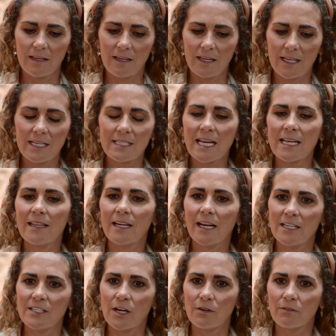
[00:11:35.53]
any day that
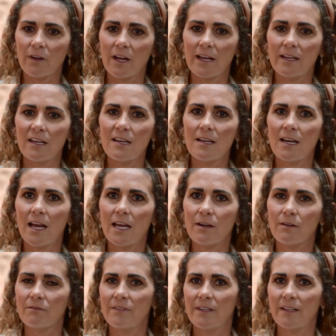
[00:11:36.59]
I don't run, I
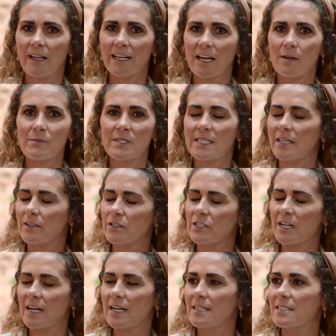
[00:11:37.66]
don't feel like I'm as
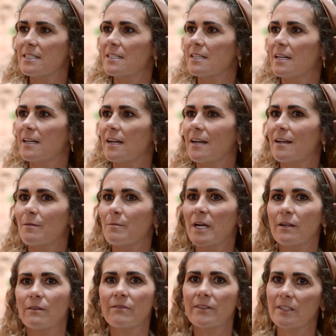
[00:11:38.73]
energized. I
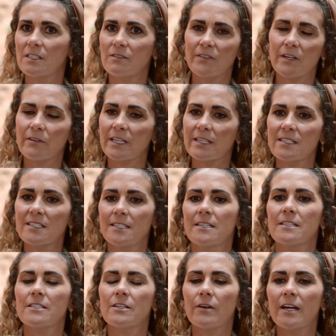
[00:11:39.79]
don't feel as focused.
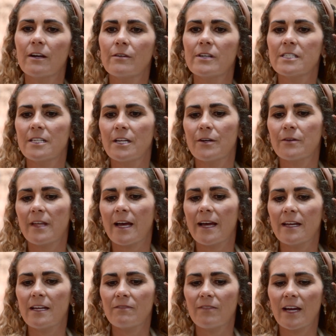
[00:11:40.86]
So I always know
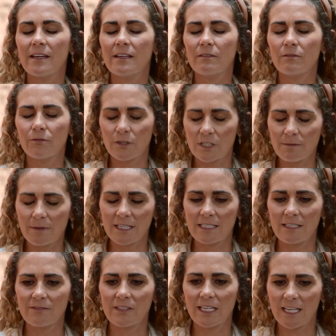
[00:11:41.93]
that if I force
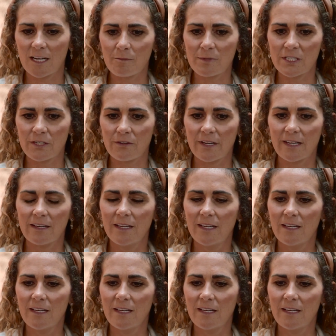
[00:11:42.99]
myself to get up and do it,